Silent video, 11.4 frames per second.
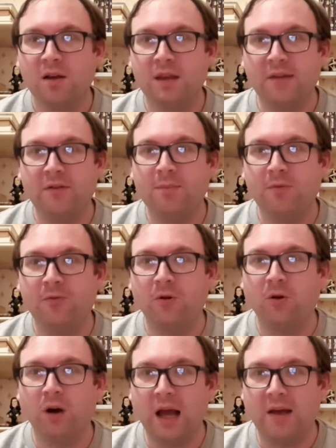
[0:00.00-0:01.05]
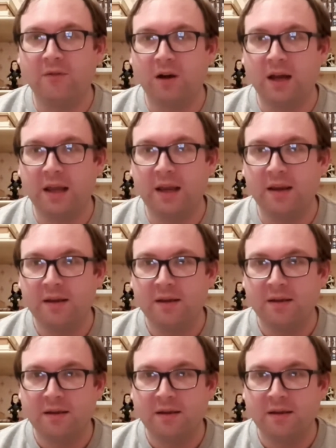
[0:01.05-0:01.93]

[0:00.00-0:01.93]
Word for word: Never before have I